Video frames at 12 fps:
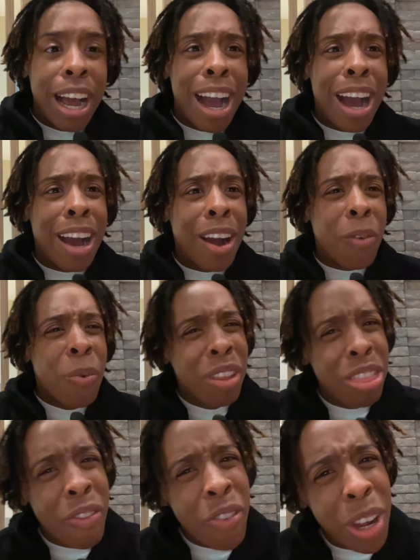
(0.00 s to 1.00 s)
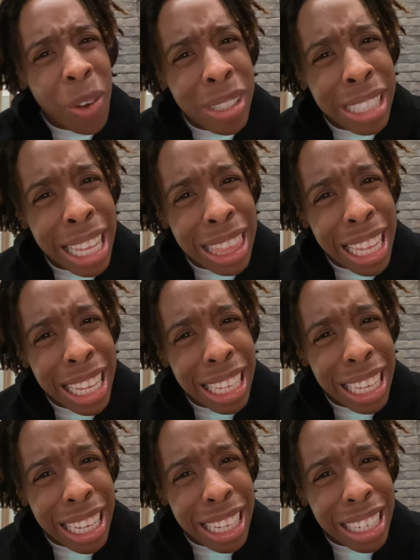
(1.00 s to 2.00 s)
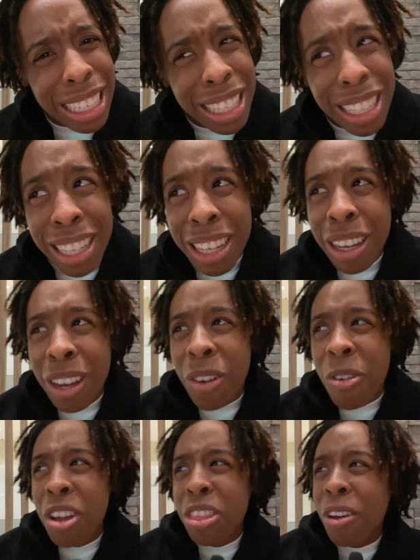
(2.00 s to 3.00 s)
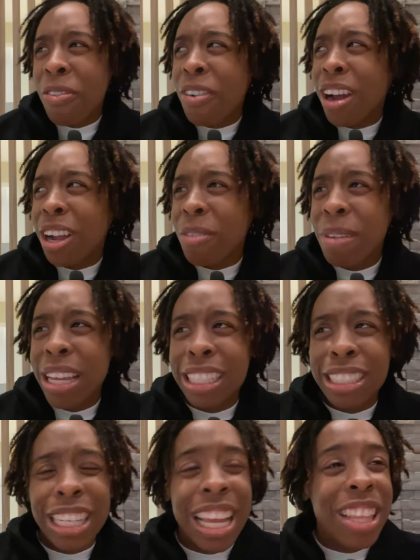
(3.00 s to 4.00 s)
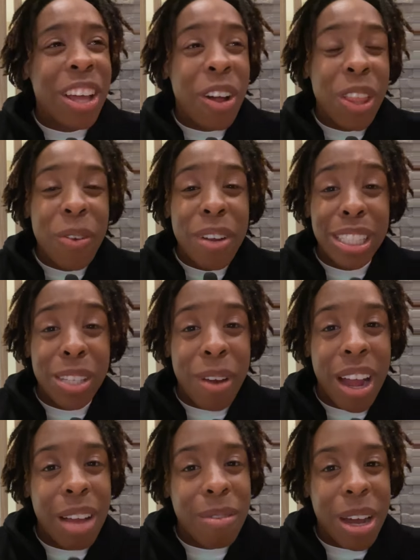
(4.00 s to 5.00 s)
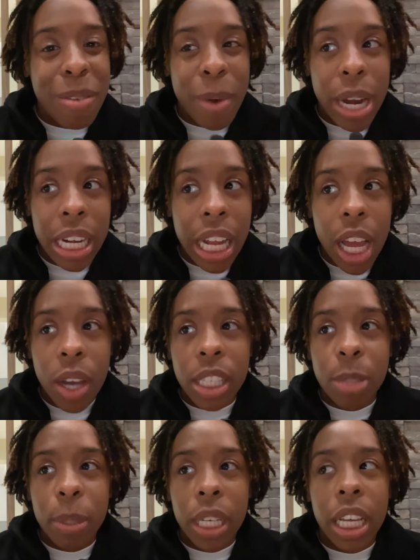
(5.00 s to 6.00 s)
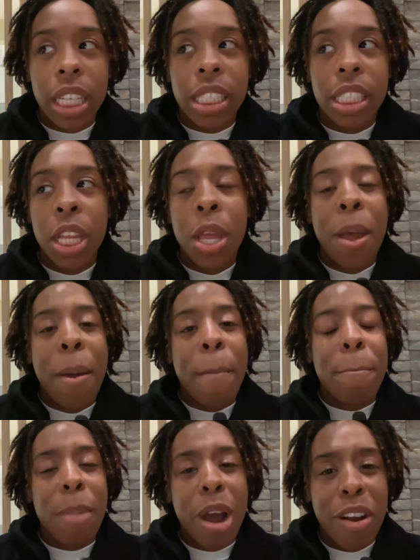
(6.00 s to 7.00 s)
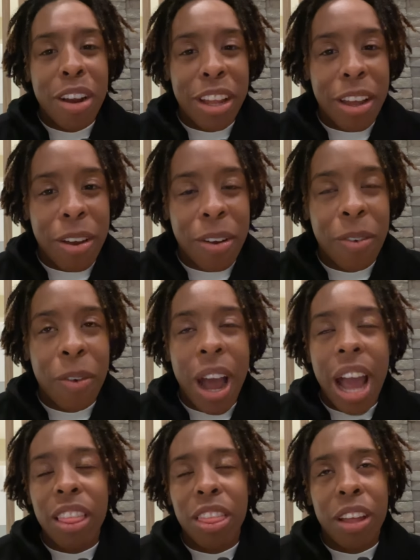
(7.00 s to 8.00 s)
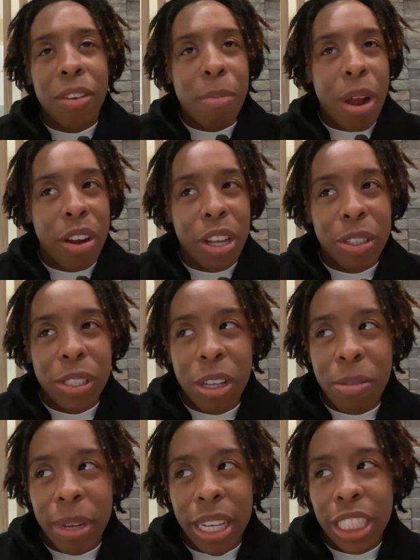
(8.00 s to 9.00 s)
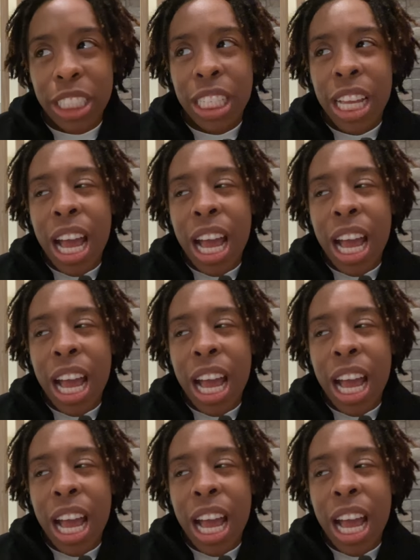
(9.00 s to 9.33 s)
What the fuck was I thinking? What the fuck, bitch? And the only reason why I'm up right now is because Mario, I love Mario so much.